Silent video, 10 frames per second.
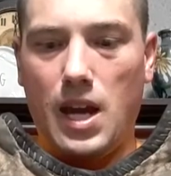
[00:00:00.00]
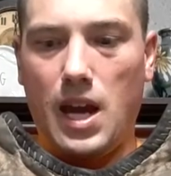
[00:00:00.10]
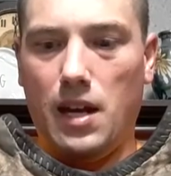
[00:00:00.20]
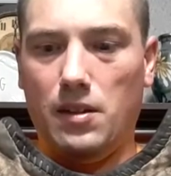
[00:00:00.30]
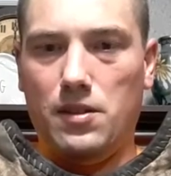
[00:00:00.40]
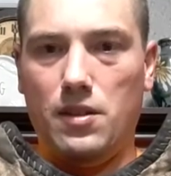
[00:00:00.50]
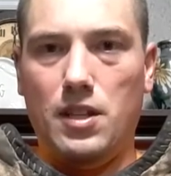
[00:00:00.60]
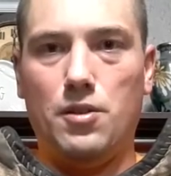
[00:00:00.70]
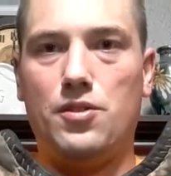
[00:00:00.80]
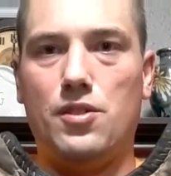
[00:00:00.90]
and
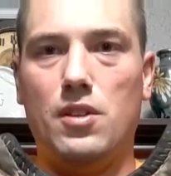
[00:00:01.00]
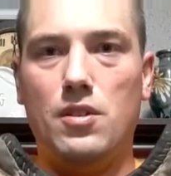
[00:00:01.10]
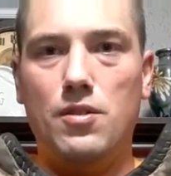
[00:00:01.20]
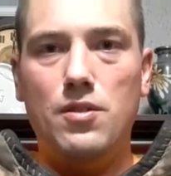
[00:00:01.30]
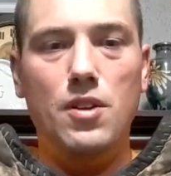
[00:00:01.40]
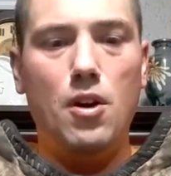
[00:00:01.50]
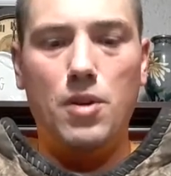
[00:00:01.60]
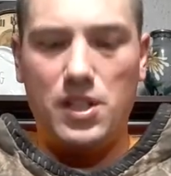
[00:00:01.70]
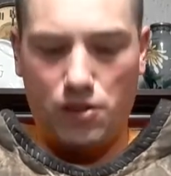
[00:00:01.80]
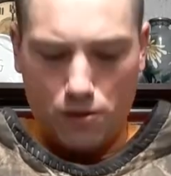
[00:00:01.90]
there's no
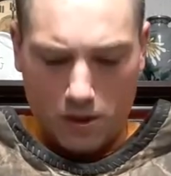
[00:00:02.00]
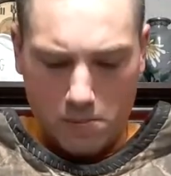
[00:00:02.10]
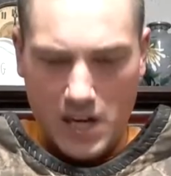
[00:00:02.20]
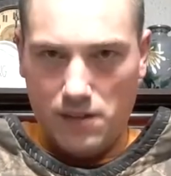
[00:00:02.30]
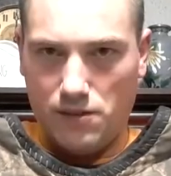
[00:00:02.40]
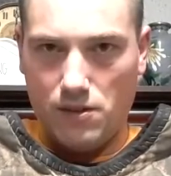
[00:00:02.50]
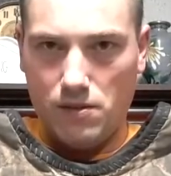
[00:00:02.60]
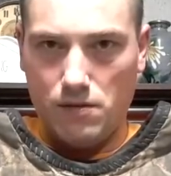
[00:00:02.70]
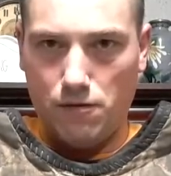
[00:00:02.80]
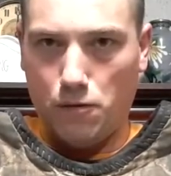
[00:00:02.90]
historic base
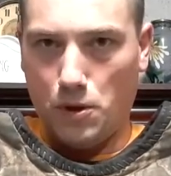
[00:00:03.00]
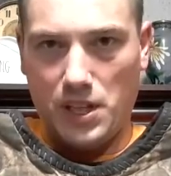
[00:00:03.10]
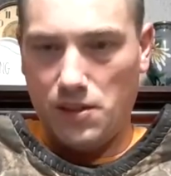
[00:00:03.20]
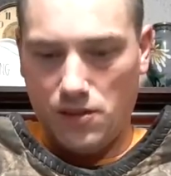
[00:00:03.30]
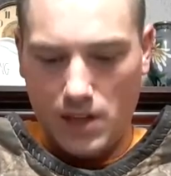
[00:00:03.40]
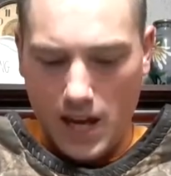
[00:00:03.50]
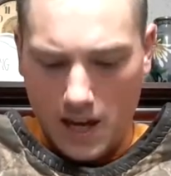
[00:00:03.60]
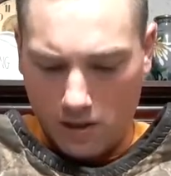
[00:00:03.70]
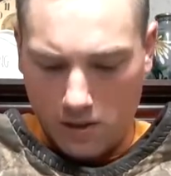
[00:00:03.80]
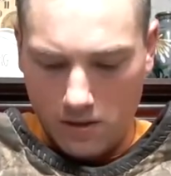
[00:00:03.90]
for this
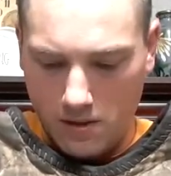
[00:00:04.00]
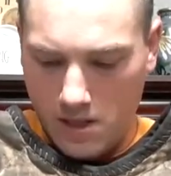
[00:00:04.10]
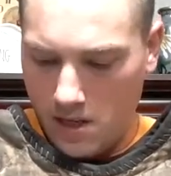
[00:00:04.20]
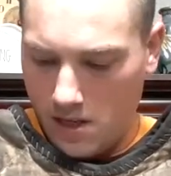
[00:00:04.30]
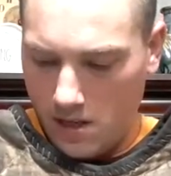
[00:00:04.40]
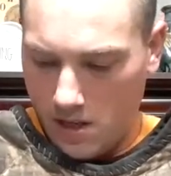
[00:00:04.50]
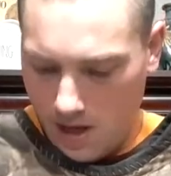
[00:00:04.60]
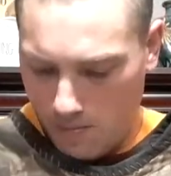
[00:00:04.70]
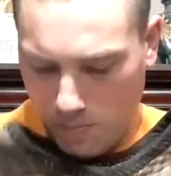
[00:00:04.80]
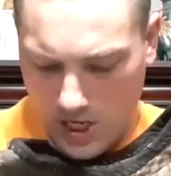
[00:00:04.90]
at all.
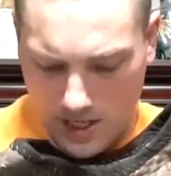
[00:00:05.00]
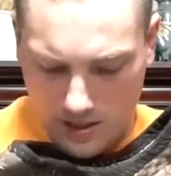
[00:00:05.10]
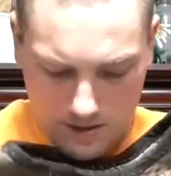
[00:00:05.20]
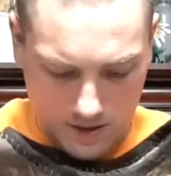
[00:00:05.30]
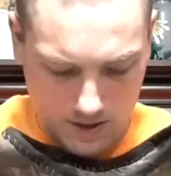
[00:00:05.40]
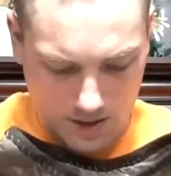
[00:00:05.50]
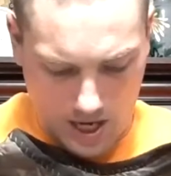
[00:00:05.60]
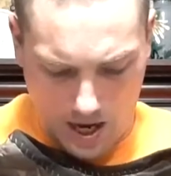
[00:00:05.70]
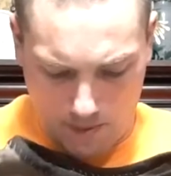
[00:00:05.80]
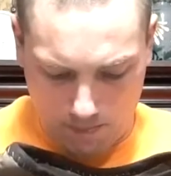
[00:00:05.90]
But
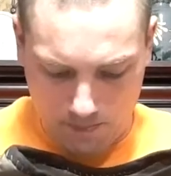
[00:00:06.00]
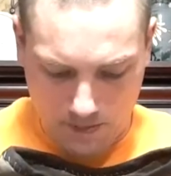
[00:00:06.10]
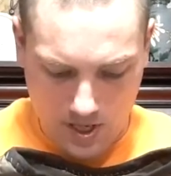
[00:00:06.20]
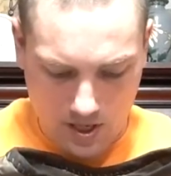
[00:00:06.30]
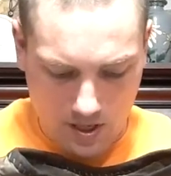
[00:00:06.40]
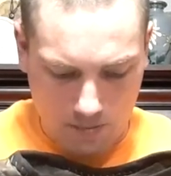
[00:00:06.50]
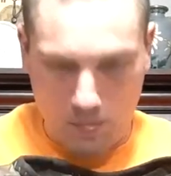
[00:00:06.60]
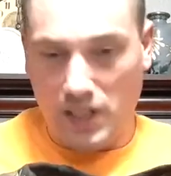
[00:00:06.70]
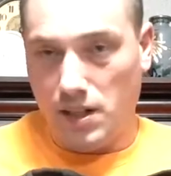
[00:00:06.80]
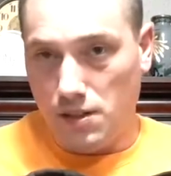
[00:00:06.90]

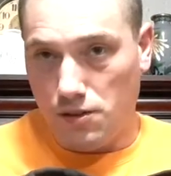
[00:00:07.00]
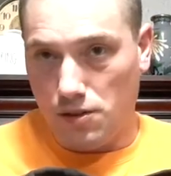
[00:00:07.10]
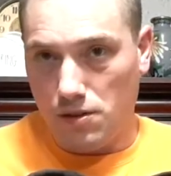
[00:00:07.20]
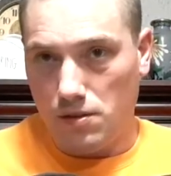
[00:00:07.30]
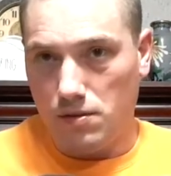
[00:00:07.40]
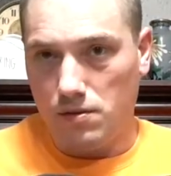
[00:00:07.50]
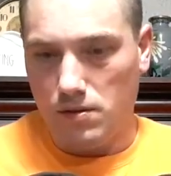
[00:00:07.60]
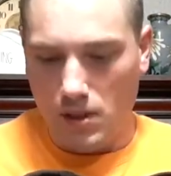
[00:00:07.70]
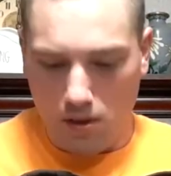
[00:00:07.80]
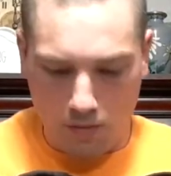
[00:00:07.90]
because
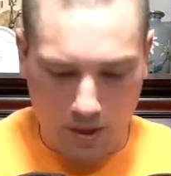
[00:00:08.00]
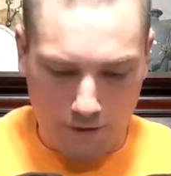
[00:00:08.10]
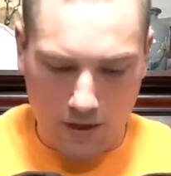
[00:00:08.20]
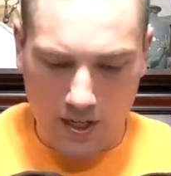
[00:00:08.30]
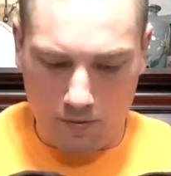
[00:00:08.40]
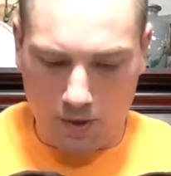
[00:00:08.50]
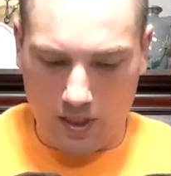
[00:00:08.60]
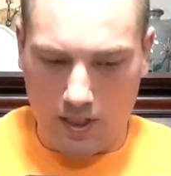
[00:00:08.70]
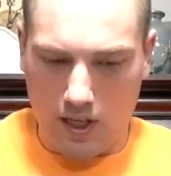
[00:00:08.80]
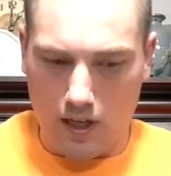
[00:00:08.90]
we fight with